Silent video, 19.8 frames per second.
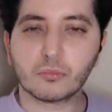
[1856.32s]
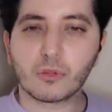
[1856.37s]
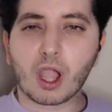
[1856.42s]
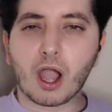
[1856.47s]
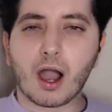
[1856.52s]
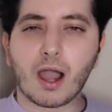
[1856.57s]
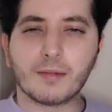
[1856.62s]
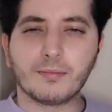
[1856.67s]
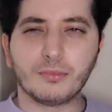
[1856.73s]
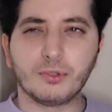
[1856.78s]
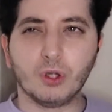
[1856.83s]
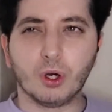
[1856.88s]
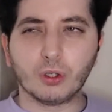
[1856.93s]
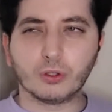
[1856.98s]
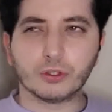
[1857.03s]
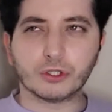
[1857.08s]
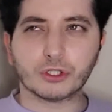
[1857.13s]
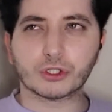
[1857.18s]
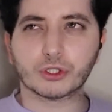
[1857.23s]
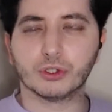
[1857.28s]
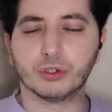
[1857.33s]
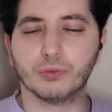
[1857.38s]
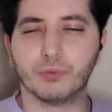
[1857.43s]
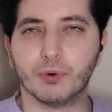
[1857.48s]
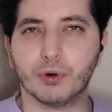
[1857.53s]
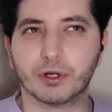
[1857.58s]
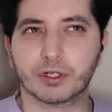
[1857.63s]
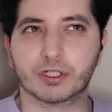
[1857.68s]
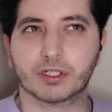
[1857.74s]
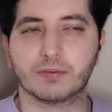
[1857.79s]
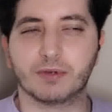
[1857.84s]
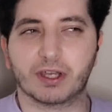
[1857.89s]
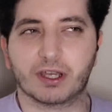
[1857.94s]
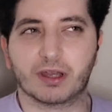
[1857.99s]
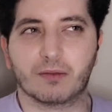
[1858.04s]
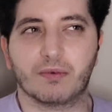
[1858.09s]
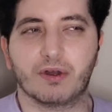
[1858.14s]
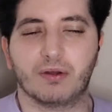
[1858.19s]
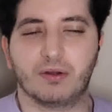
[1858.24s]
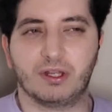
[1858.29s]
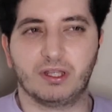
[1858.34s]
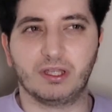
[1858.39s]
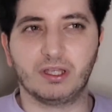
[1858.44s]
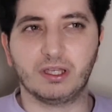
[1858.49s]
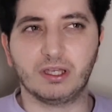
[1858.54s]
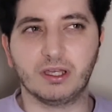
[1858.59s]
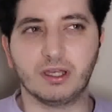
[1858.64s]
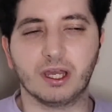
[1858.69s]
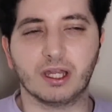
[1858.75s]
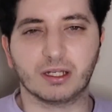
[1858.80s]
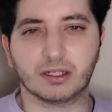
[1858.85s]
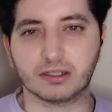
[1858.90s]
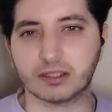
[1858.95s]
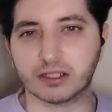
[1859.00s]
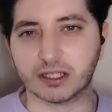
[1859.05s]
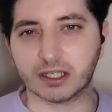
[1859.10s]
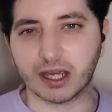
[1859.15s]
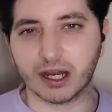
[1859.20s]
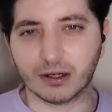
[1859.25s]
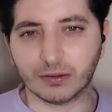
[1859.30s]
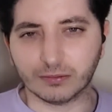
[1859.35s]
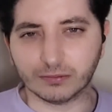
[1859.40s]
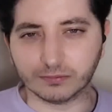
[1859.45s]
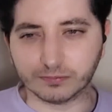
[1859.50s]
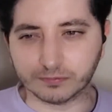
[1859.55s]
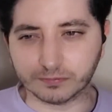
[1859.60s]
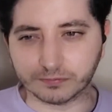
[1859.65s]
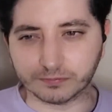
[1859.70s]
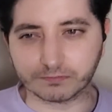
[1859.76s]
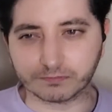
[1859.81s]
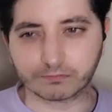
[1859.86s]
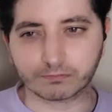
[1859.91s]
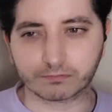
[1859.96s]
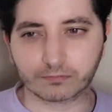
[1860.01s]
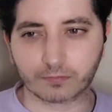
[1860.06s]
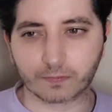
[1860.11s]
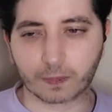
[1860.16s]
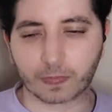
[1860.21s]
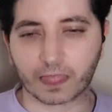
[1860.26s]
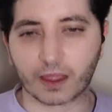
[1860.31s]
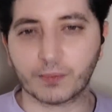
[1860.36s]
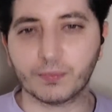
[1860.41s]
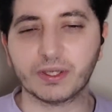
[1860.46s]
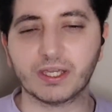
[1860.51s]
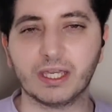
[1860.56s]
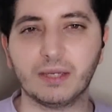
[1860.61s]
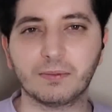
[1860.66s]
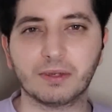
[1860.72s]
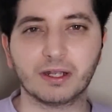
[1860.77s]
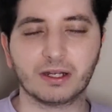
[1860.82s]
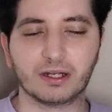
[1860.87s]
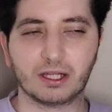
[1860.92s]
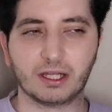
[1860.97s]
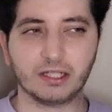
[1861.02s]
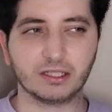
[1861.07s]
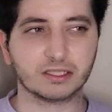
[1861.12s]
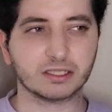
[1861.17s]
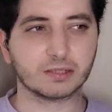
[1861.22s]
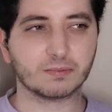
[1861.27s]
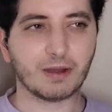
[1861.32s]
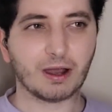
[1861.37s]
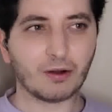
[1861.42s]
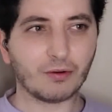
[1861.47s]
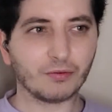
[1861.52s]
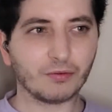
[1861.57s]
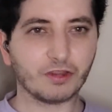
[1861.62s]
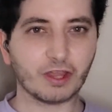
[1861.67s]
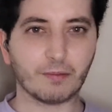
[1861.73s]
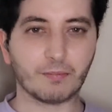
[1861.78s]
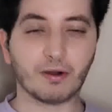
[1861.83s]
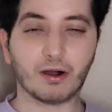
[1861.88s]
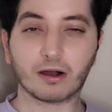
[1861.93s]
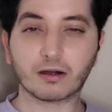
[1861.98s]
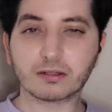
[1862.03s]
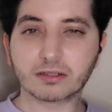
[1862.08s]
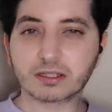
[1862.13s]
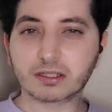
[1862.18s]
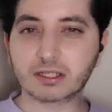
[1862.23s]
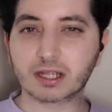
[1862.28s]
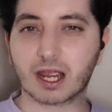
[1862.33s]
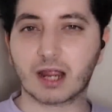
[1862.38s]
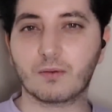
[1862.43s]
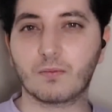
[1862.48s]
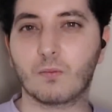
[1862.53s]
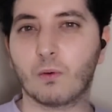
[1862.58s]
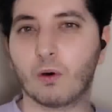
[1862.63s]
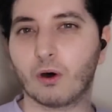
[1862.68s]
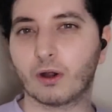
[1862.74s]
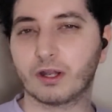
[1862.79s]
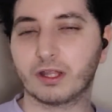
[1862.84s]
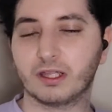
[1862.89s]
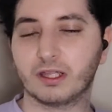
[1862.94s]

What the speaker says: I'm not sure what to make about Yi and DL. We keep getting hints about their past and what